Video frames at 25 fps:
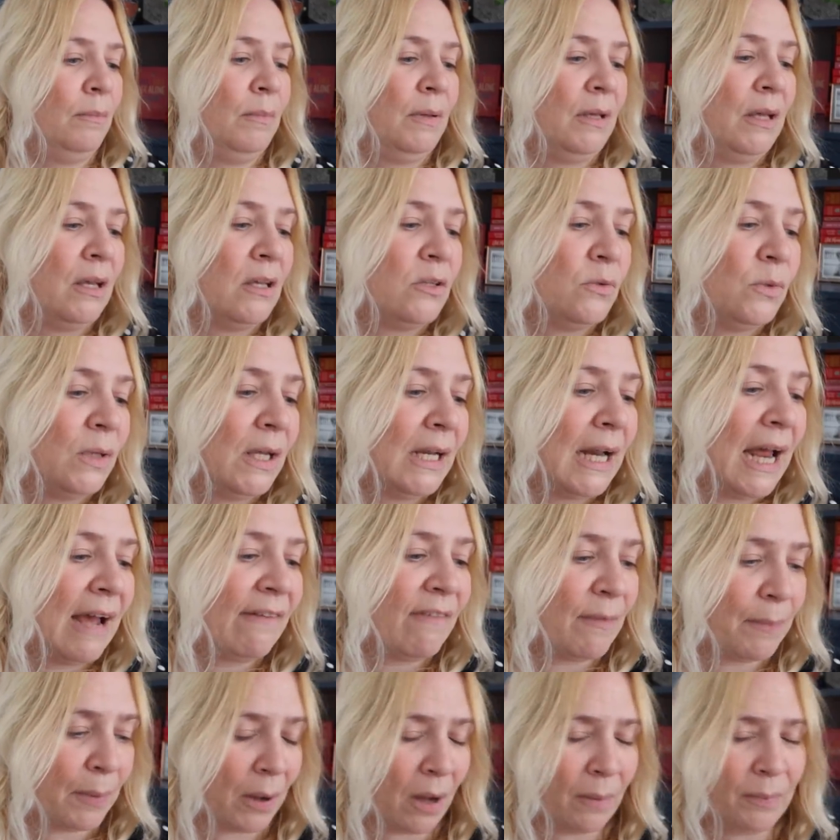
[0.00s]
because we're going to
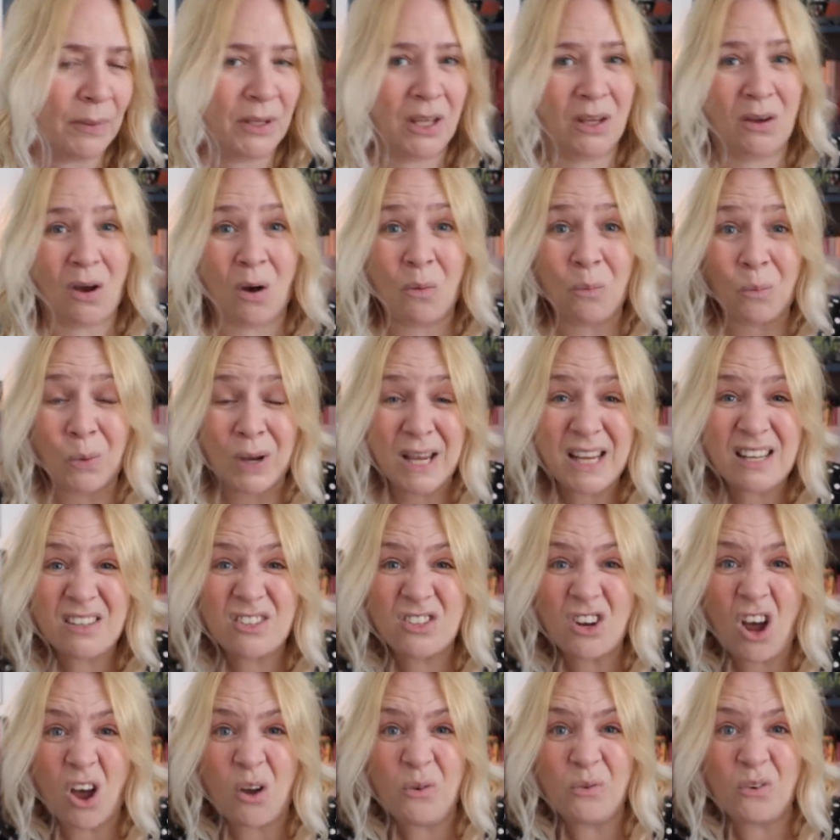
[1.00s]
have a barbecue and we
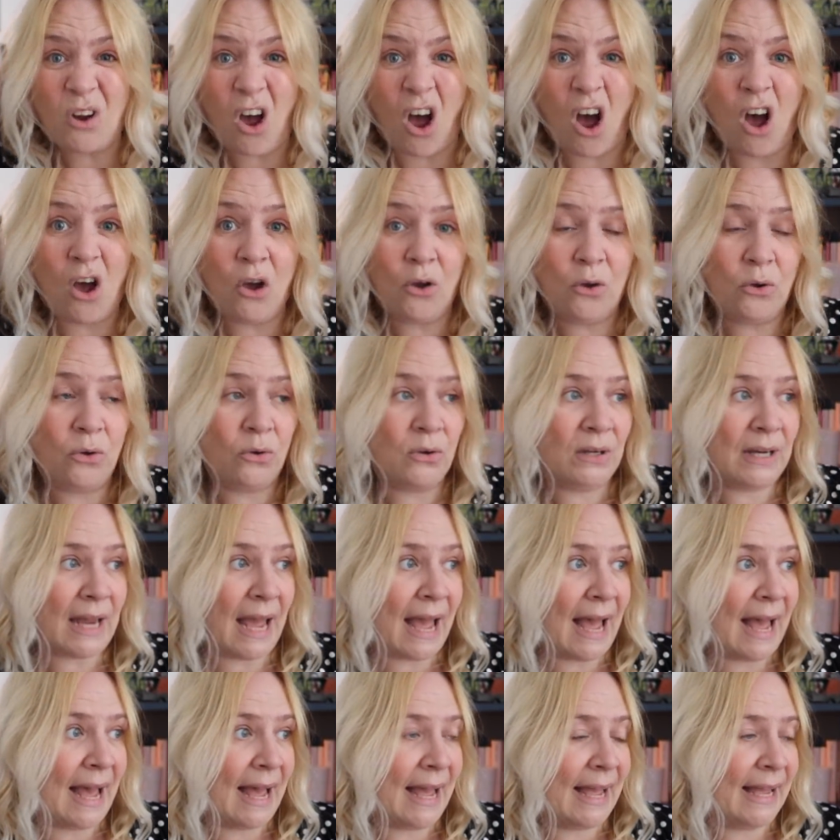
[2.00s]
don't own
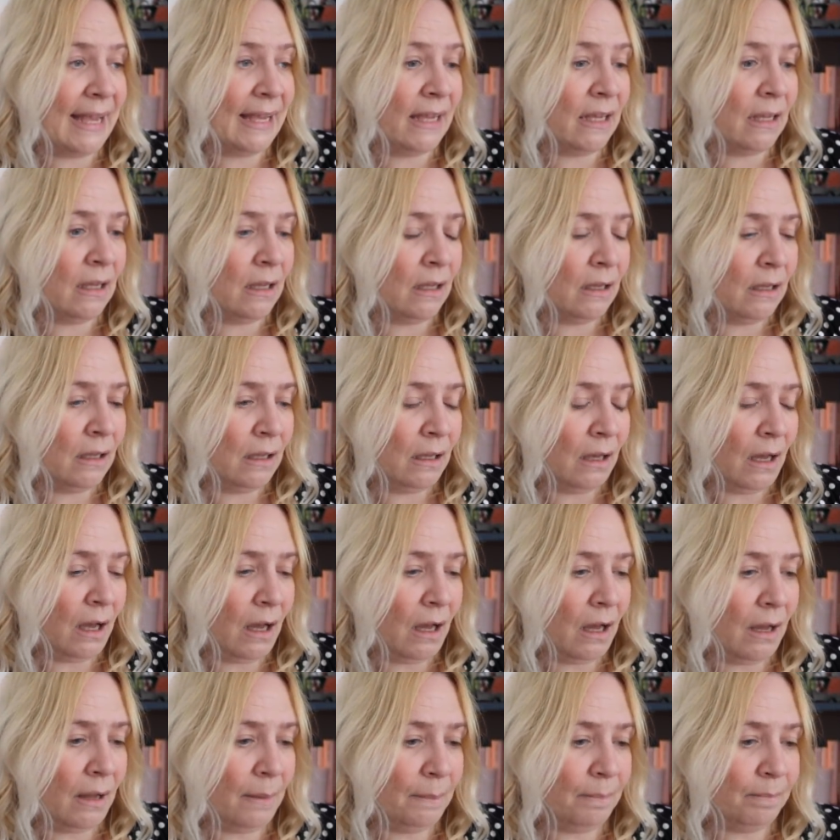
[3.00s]
a
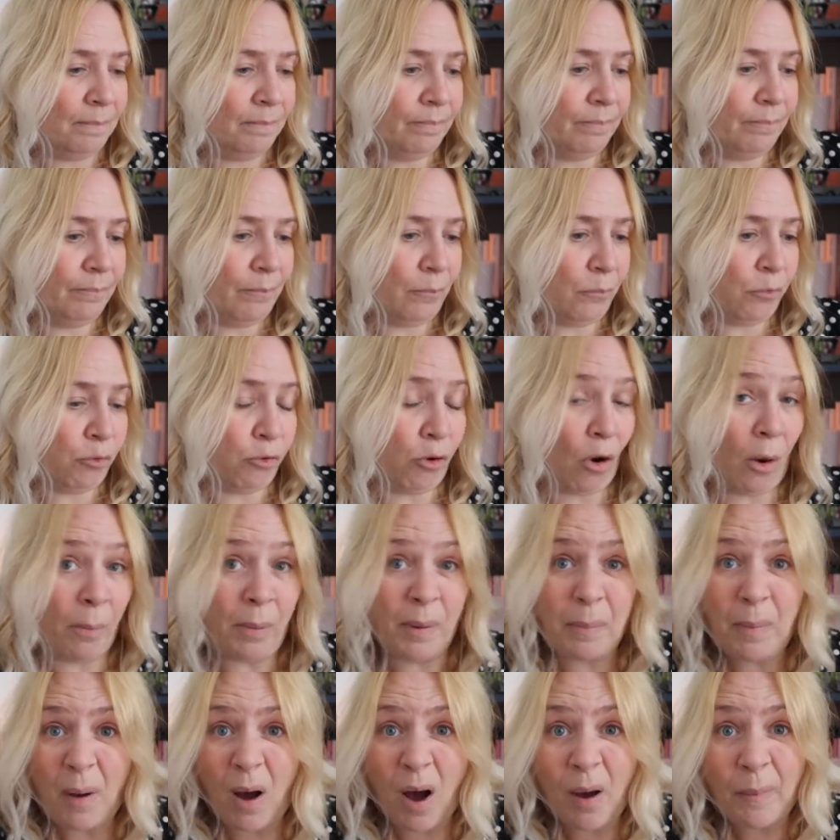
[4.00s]
um,
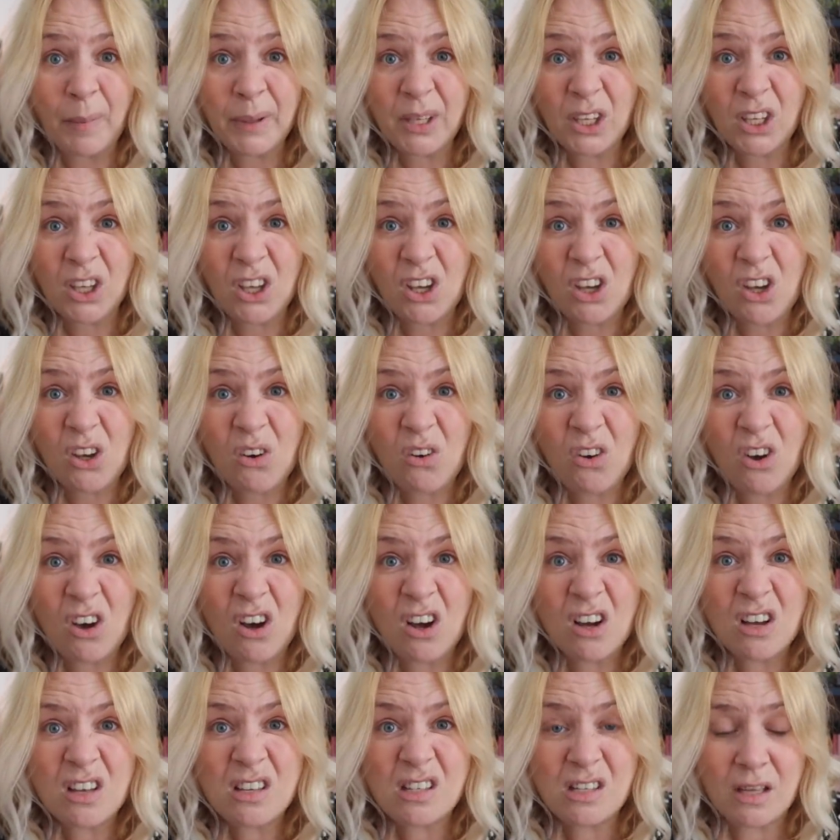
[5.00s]
proper barbecue.
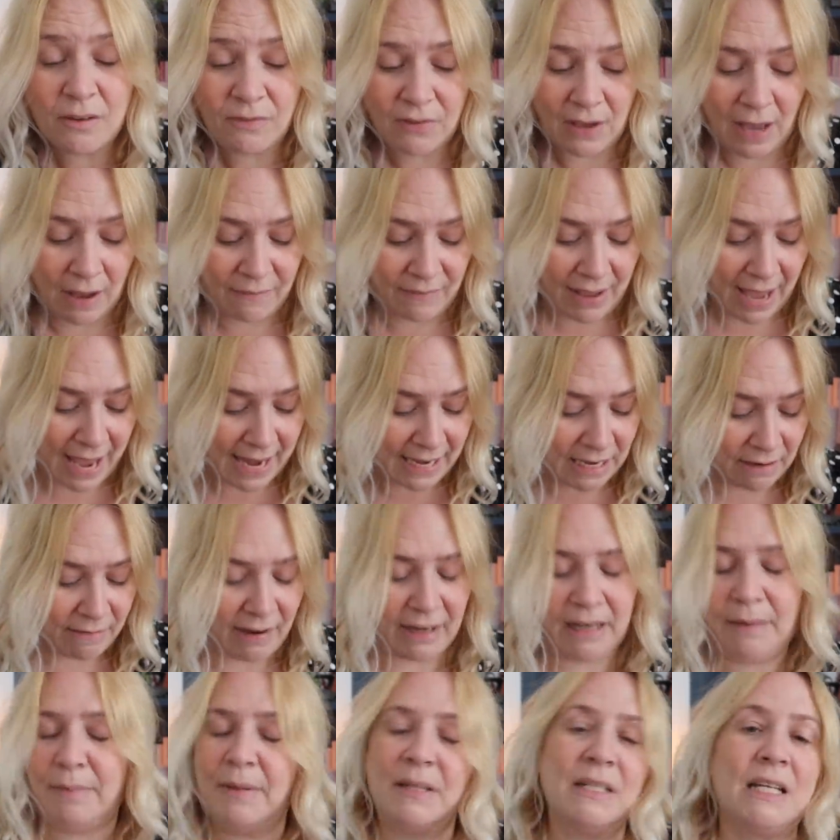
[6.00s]
So if you have any
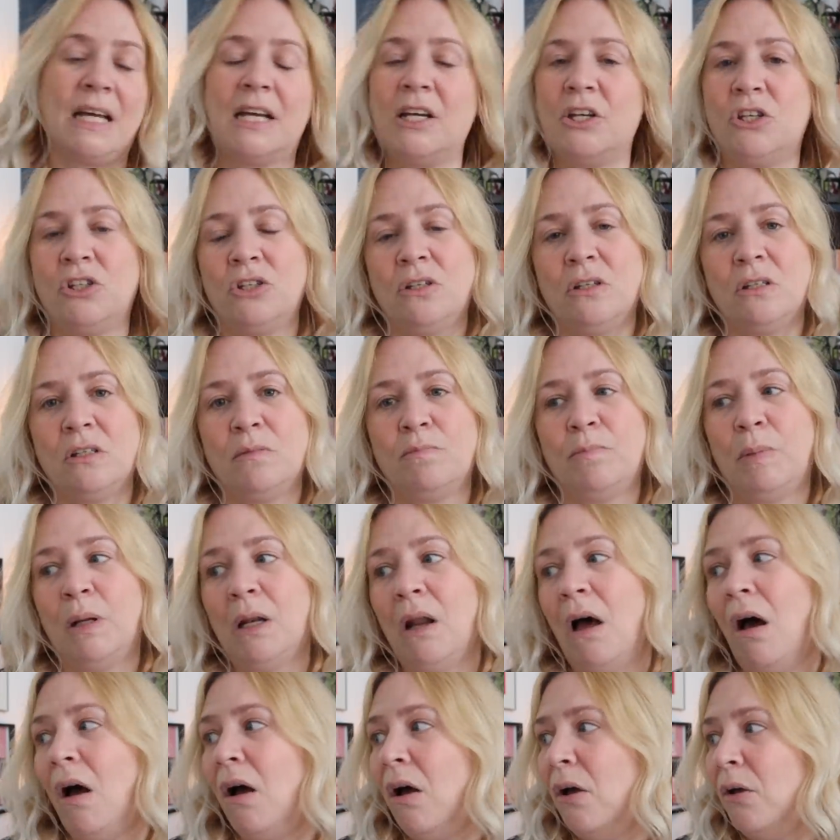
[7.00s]
recommendations
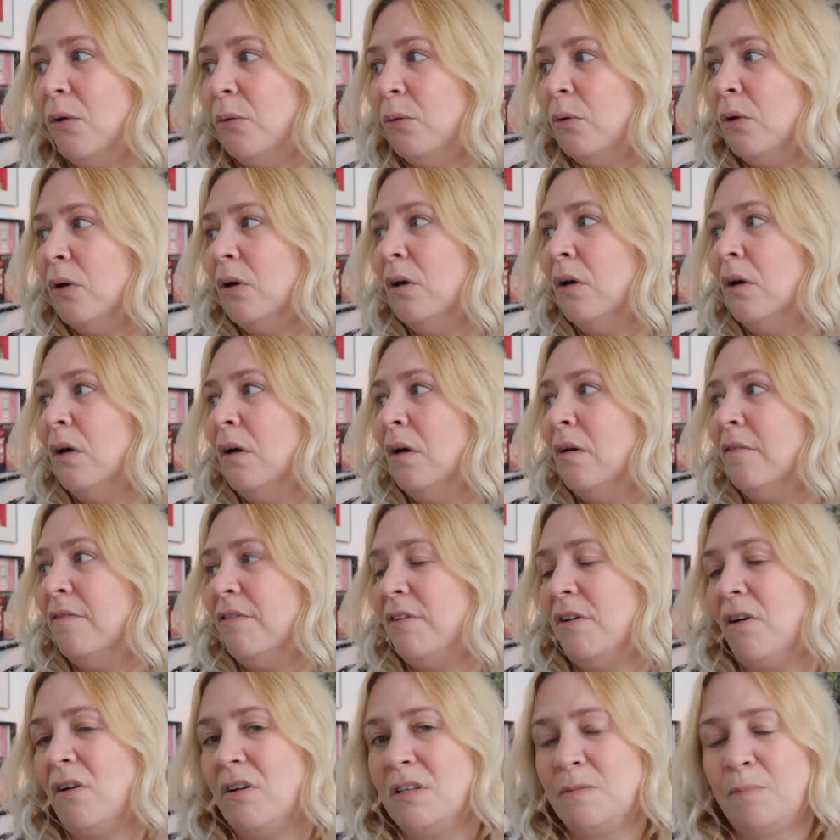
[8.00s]
below
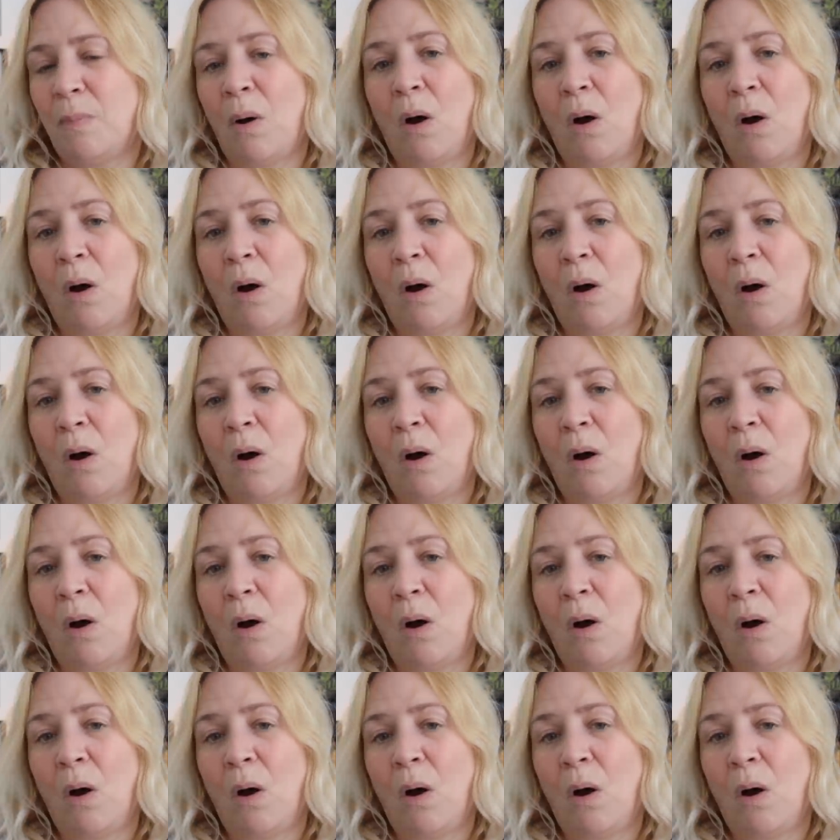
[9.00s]
for nice